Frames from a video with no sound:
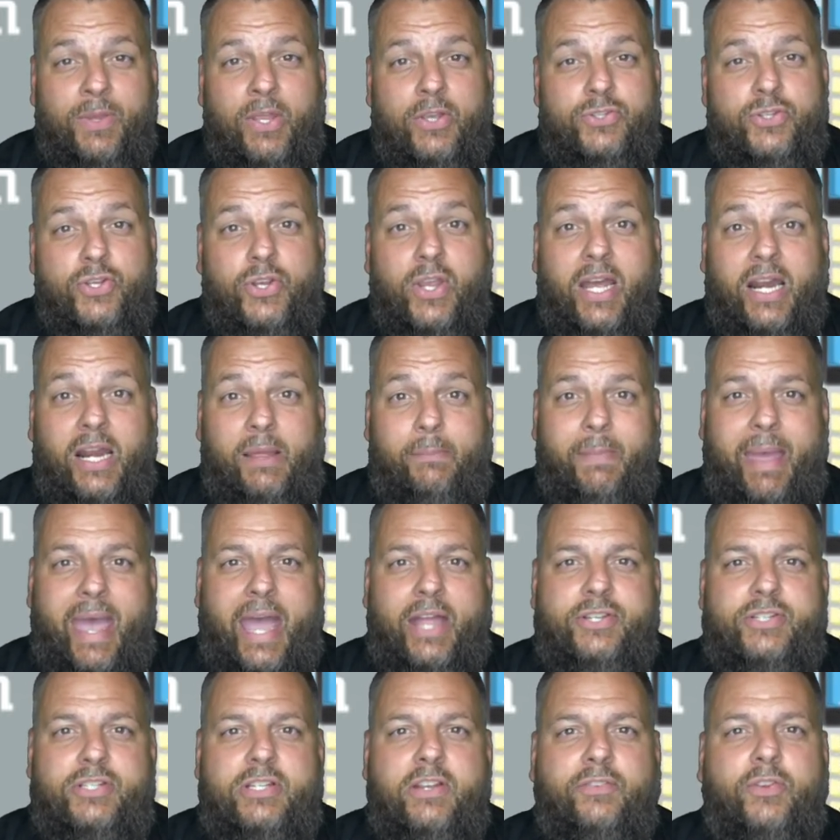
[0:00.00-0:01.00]
So you gotta
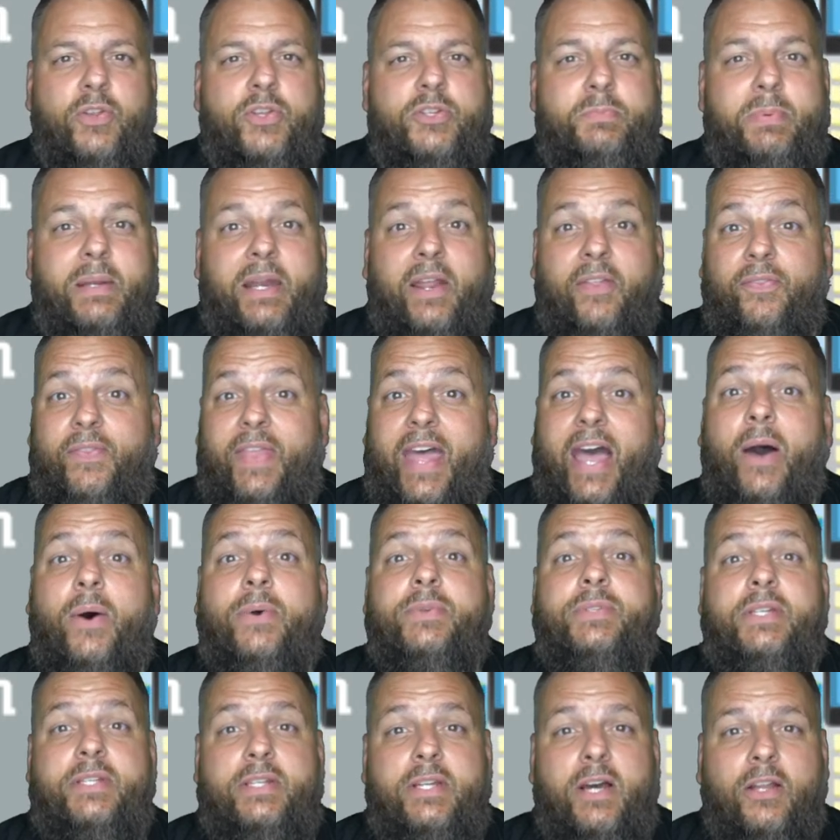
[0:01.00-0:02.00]
imagine if you spent
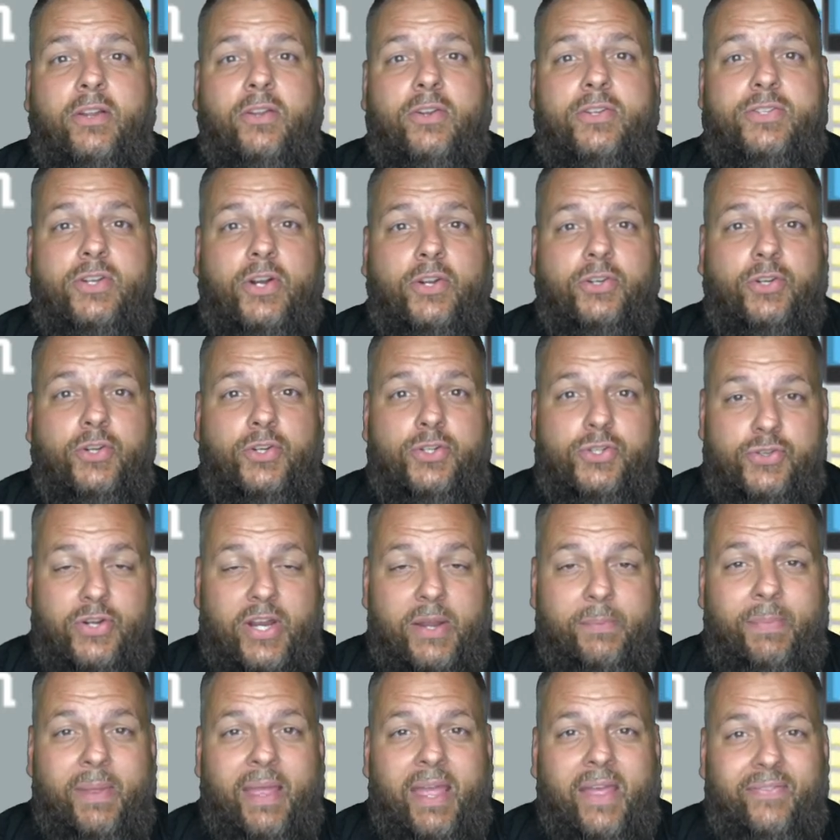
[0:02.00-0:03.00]
$1,000 on your
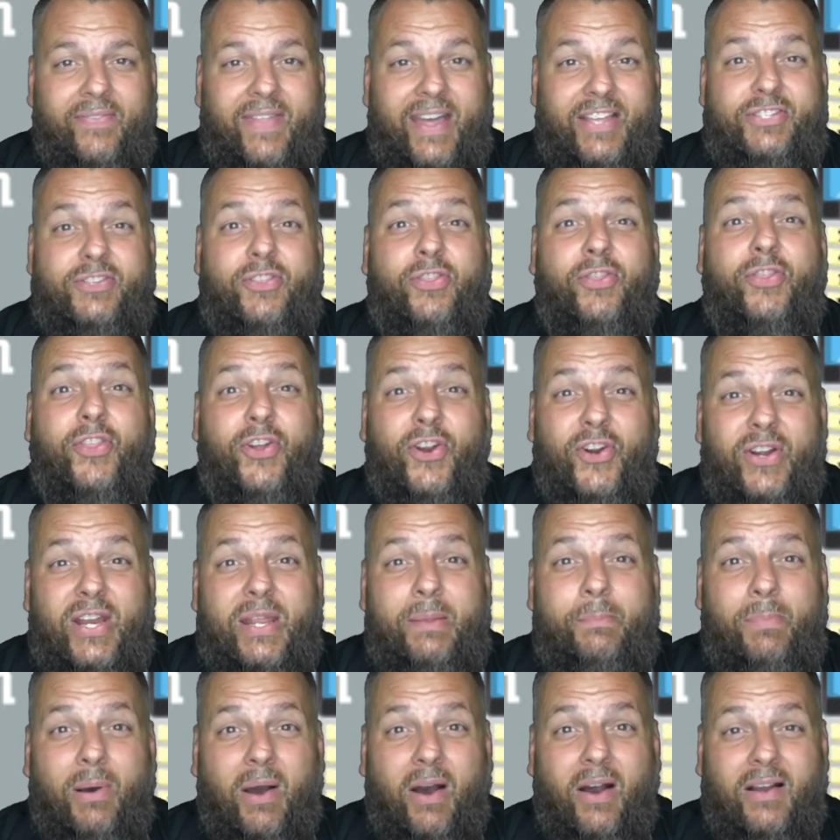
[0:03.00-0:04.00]
trip, that's
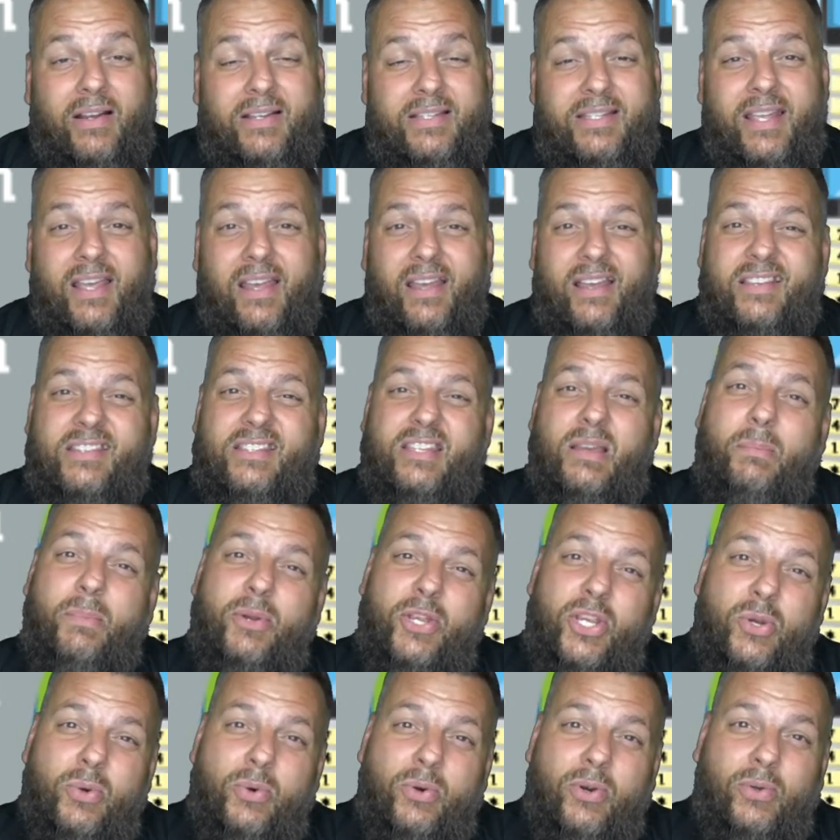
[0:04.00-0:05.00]
30 bucks. Some of
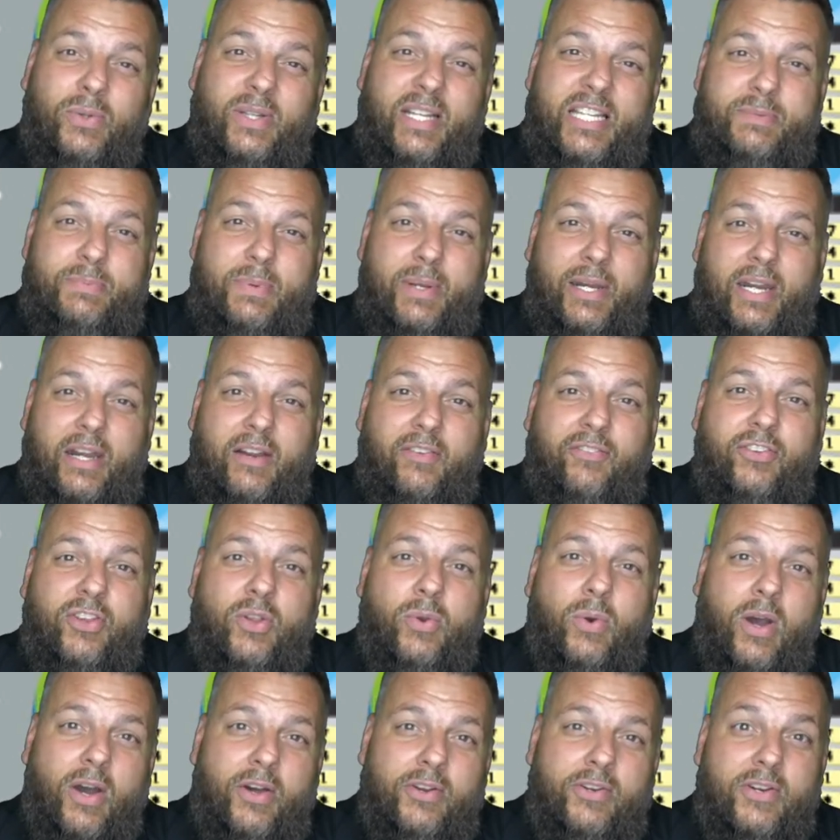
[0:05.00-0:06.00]
you are only spending a
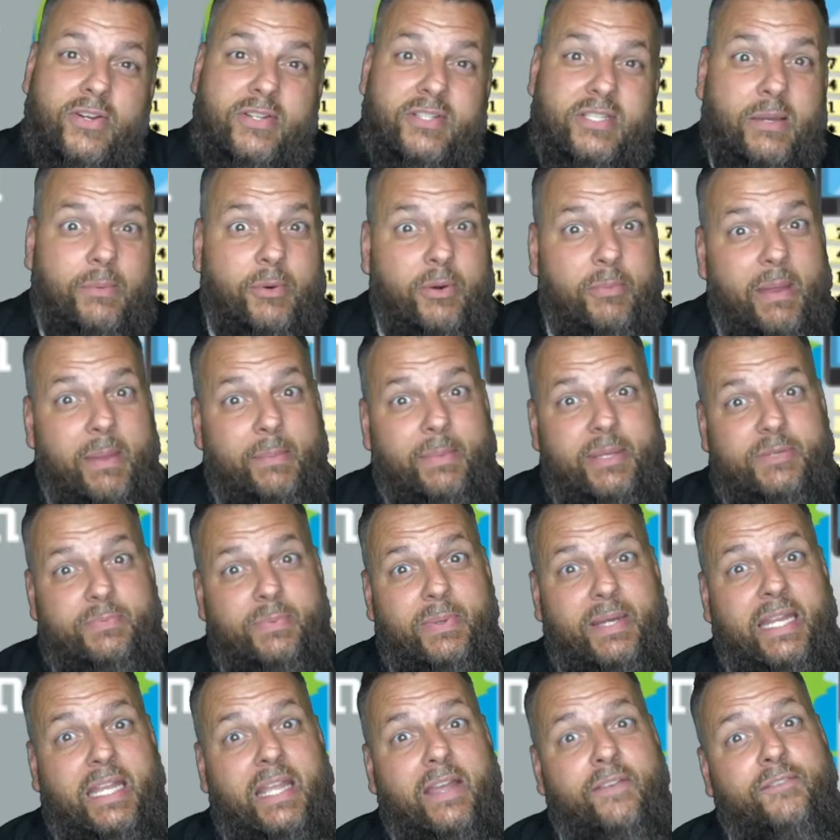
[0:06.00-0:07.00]
few hundred, some are maybe
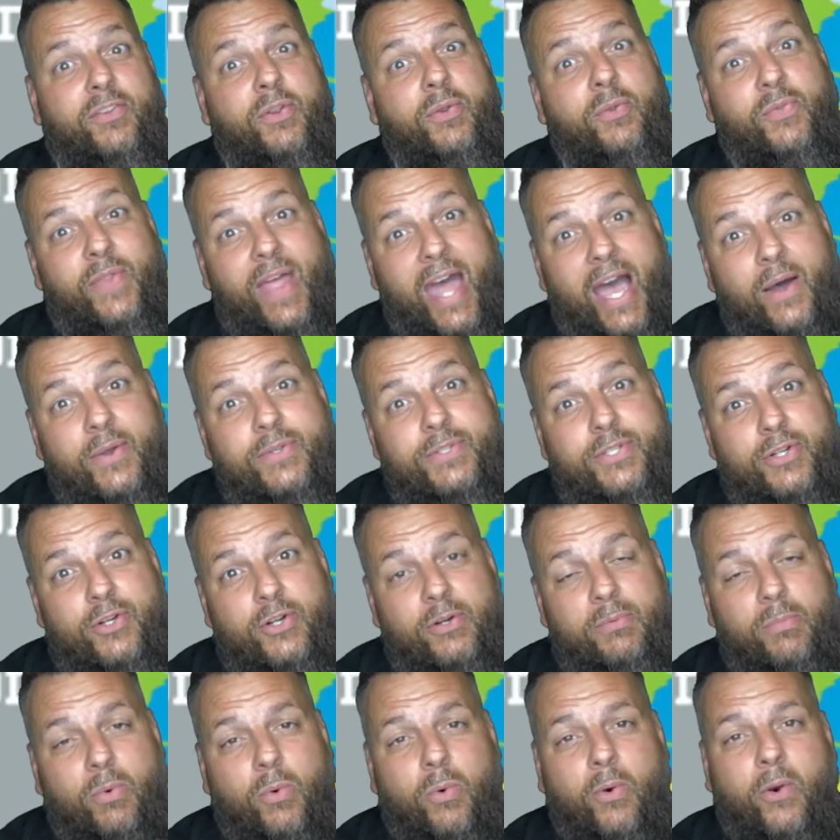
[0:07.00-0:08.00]
spending a few thousand
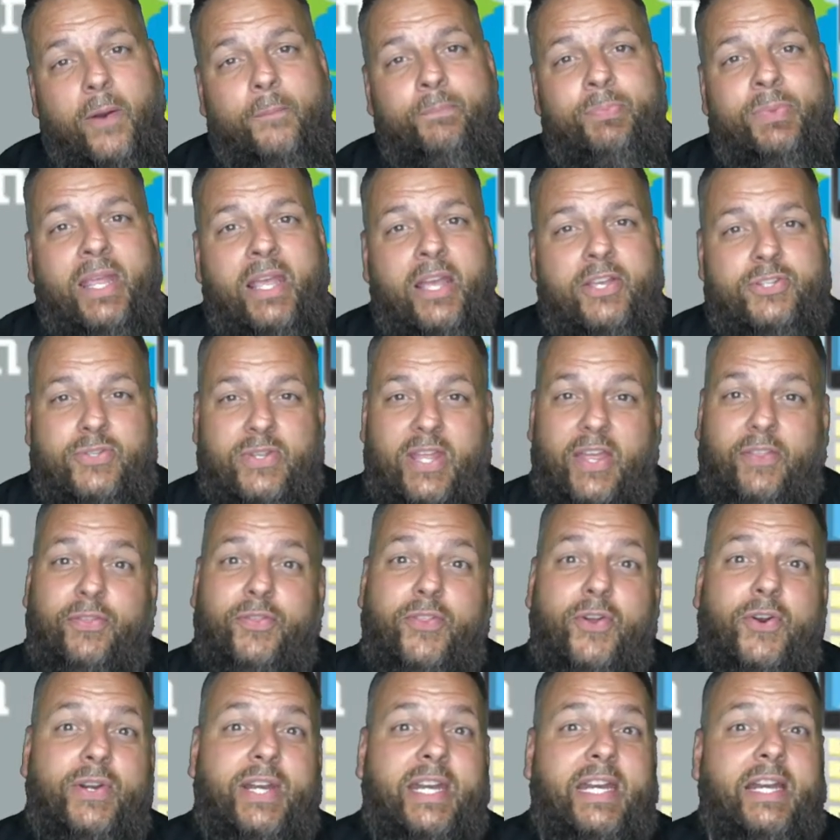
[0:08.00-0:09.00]
or more. So that
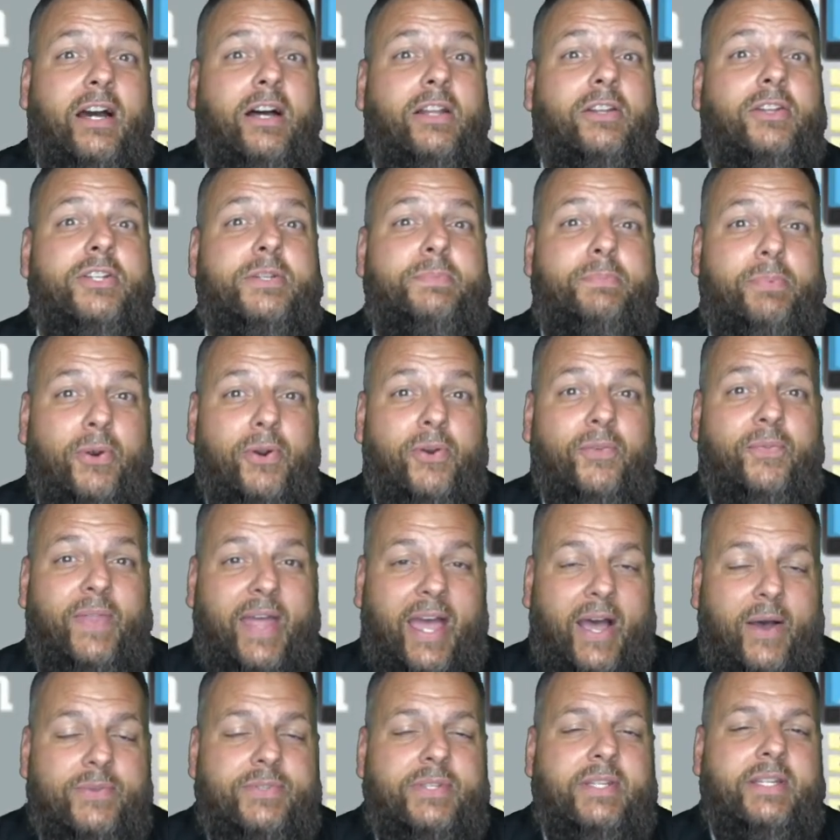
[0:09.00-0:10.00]
$30 per
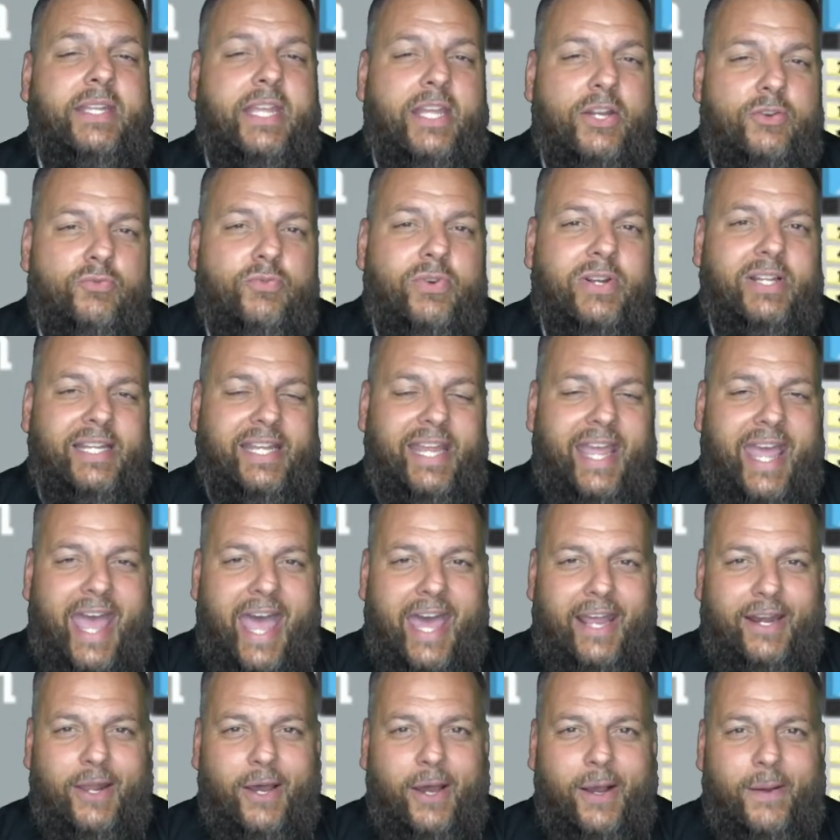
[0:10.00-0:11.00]
thousand can really
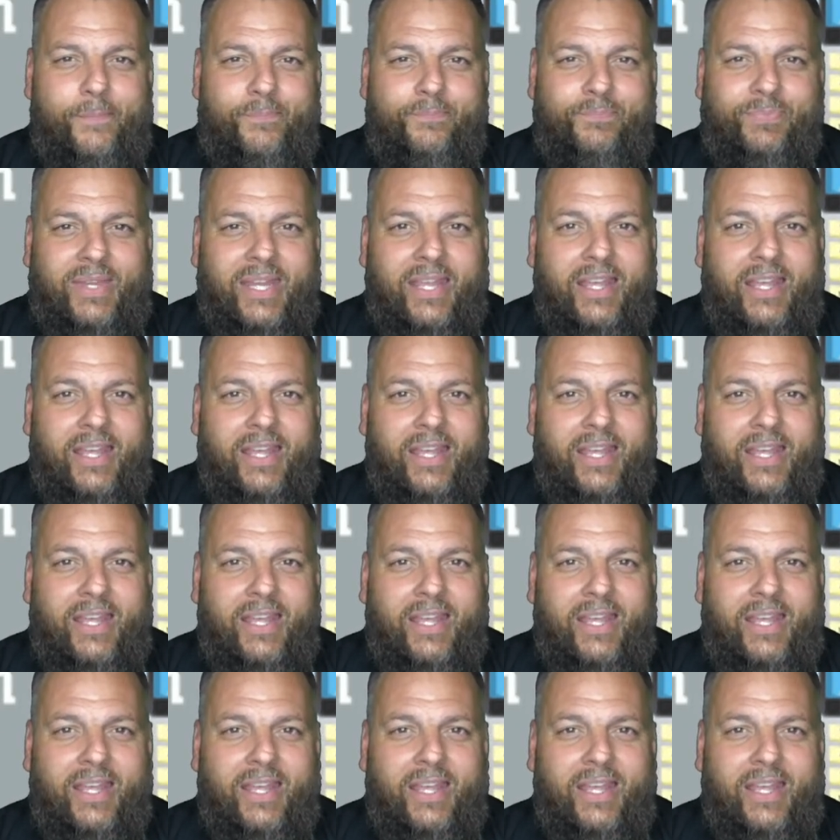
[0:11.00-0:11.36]
add up.